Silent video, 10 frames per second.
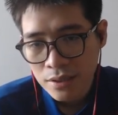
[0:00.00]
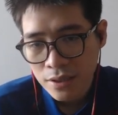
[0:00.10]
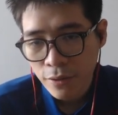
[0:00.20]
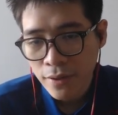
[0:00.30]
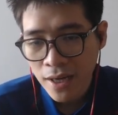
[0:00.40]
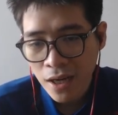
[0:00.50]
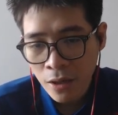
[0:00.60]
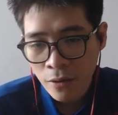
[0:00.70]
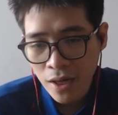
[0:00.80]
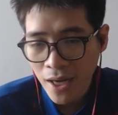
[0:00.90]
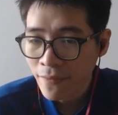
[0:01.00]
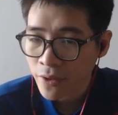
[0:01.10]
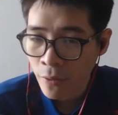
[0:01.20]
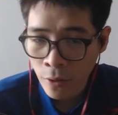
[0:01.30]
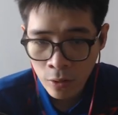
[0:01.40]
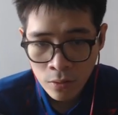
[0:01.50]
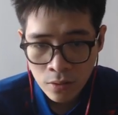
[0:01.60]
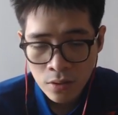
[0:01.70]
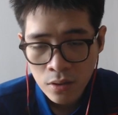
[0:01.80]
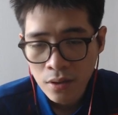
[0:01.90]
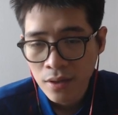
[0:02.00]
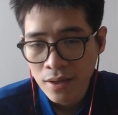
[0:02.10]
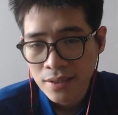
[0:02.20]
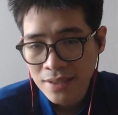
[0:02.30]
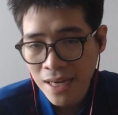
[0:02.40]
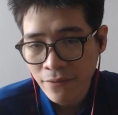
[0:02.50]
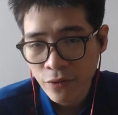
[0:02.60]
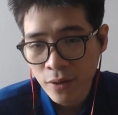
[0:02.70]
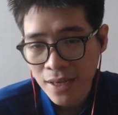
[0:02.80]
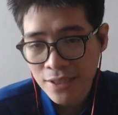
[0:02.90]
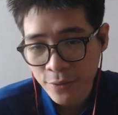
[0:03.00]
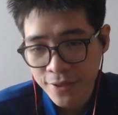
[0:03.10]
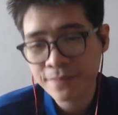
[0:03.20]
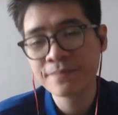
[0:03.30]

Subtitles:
So now, after all, time for castles.